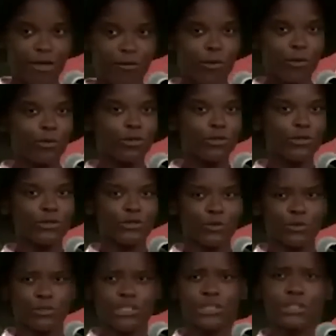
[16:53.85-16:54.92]
we want you to
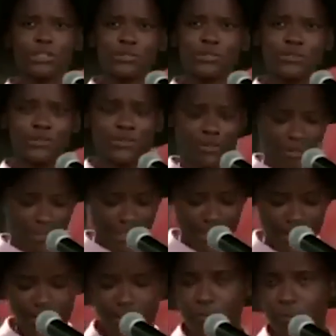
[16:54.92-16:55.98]
audition
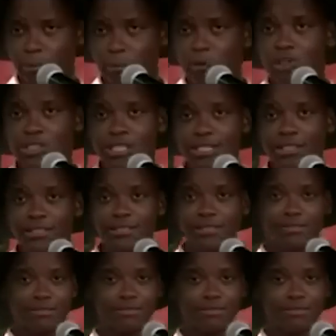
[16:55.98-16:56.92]
for a project.